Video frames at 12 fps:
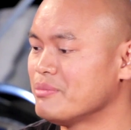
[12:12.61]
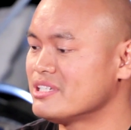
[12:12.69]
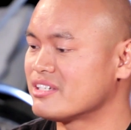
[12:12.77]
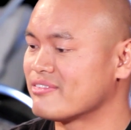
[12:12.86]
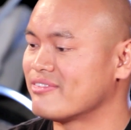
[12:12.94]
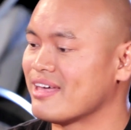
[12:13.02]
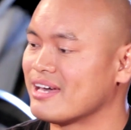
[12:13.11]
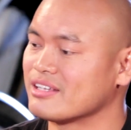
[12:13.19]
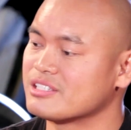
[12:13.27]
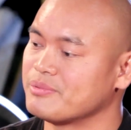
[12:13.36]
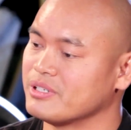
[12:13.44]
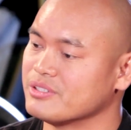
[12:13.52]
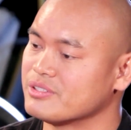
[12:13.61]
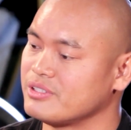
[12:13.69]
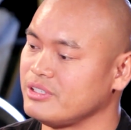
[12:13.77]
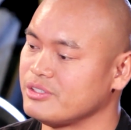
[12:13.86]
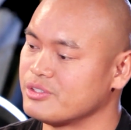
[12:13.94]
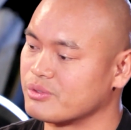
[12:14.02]
much of that experience do
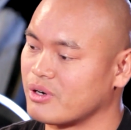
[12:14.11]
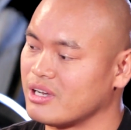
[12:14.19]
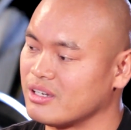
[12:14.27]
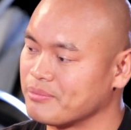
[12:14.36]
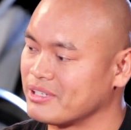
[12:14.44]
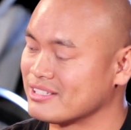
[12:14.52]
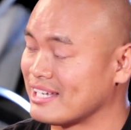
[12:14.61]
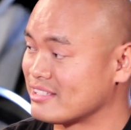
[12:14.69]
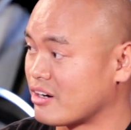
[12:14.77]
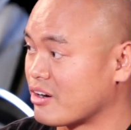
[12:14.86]
you draw? Because as